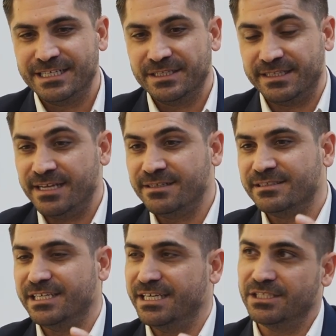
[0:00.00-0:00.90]
Then
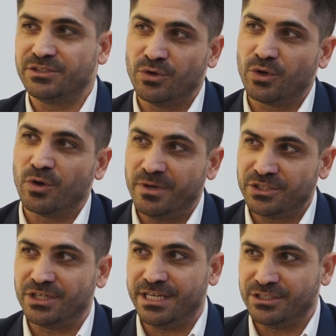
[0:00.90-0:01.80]
in internal
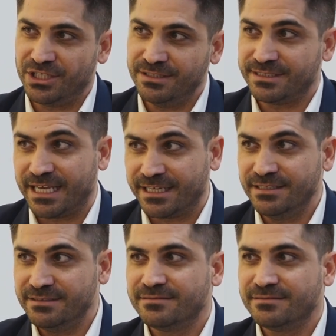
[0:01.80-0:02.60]
combustion engine, second.